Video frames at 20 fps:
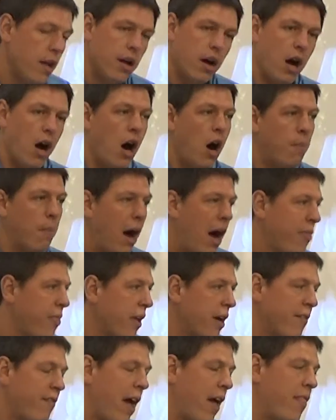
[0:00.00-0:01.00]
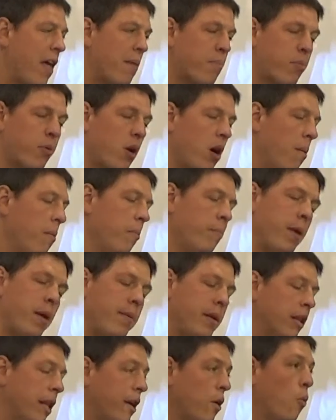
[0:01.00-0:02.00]
I think I've had that problem
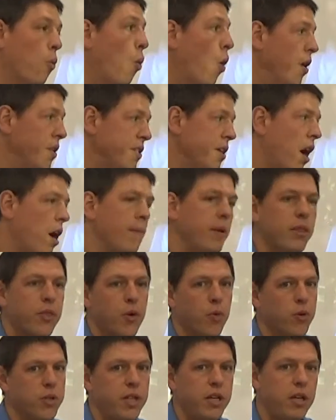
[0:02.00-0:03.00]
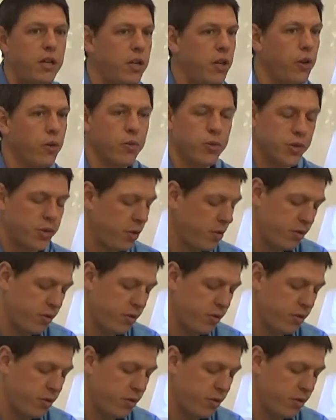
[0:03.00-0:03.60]
maybe like 1 time in 13 years,